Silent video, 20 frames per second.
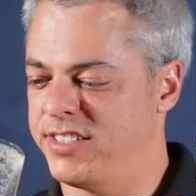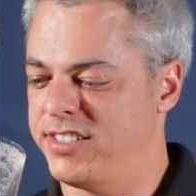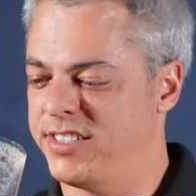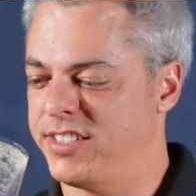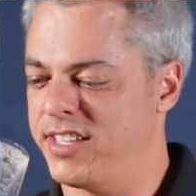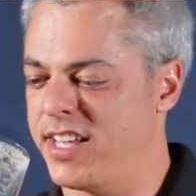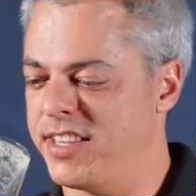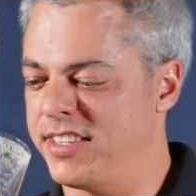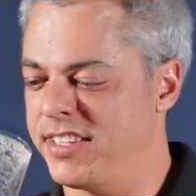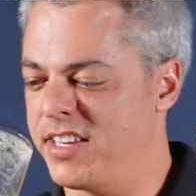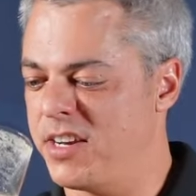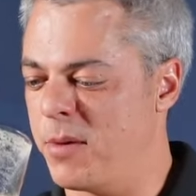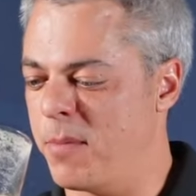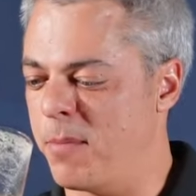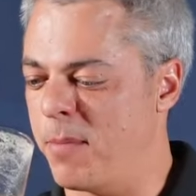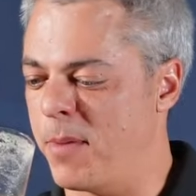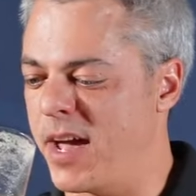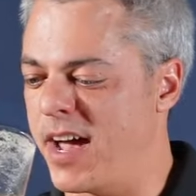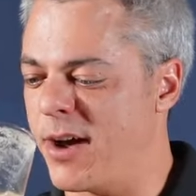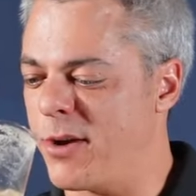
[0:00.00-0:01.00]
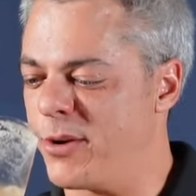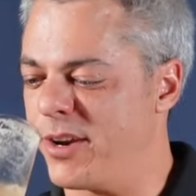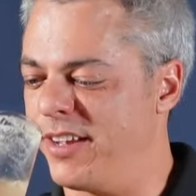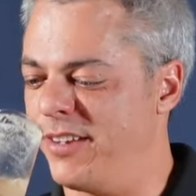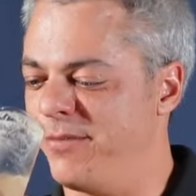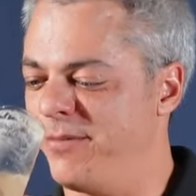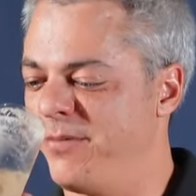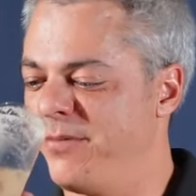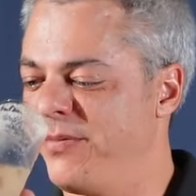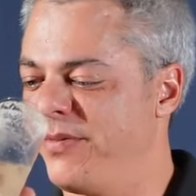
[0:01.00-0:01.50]
something about
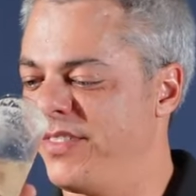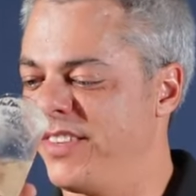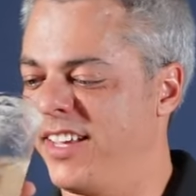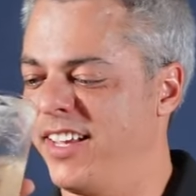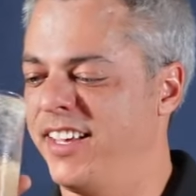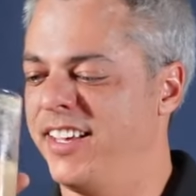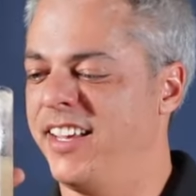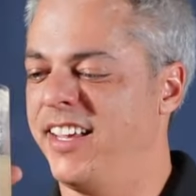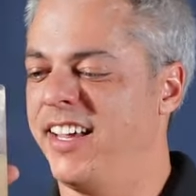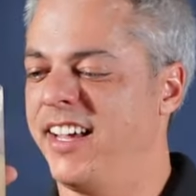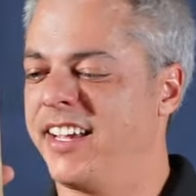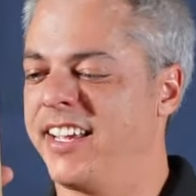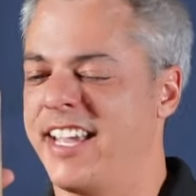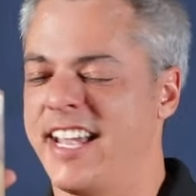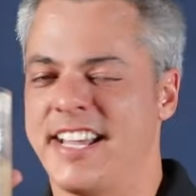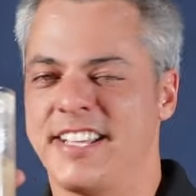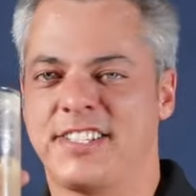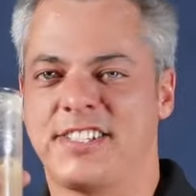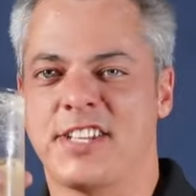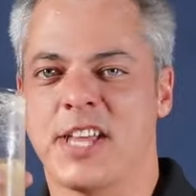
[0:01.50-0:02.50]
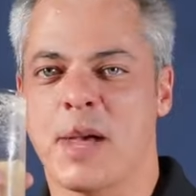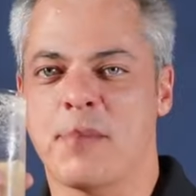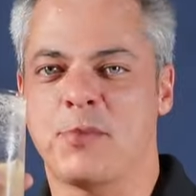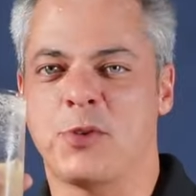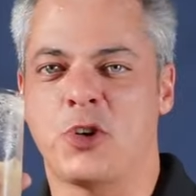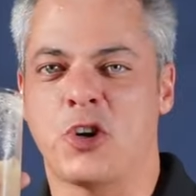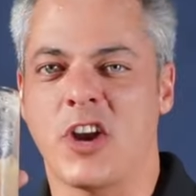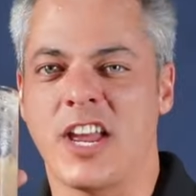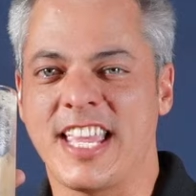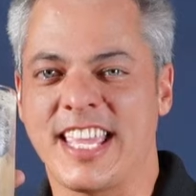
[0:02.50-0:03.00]
it. Can't stop
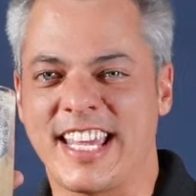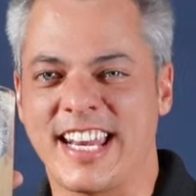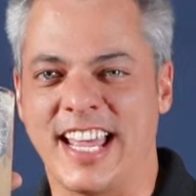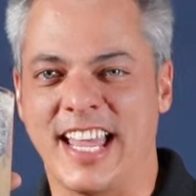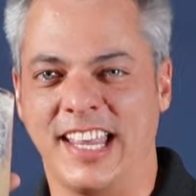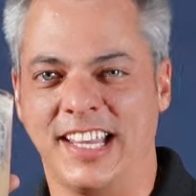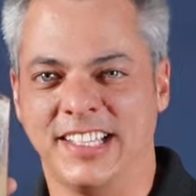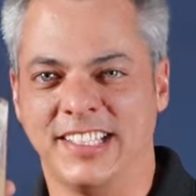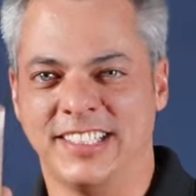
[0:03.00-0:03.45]
drinking it.